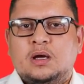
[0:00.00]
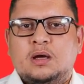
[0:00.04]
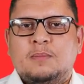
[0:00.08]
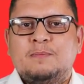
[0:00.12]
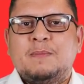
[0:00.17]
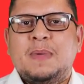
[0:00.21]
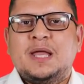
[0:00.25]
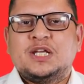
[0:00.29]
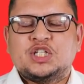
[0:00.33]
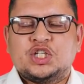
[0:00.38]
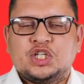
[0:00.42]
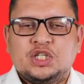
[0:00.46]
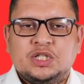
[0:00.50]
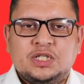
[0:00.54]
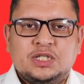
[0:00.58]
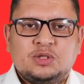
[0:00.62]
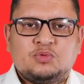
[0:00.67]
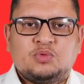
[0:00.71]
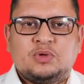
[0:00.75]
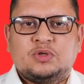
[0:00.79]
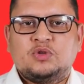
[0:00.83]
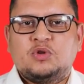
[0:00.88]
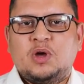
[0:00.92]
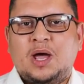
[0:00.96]
uh, mention
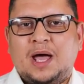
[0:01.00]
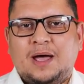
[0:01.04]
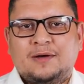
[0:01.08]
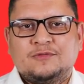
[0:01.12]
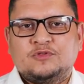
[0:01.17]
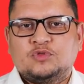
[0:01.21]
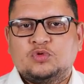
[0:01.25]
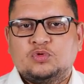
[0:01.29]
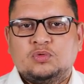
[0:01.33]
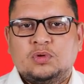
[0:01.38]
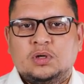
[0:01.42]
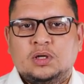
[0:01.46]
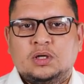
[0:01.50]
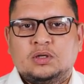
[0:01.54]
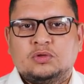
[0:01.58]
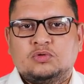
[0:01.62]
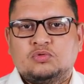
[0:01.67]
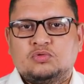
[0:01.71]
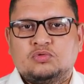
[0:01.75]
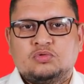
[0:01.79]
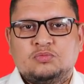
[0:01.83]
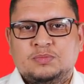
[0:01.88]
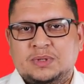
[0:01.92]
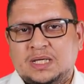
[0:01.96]
it, where you have to uh,
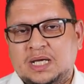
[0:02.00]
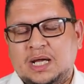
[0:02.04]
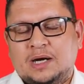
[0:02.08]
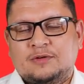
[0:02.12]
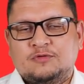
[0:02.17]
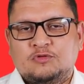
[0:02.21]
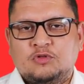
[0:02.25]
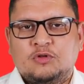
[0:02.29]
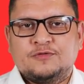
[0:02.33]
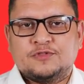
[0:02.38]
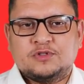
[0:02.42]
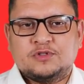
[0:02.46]
to be careful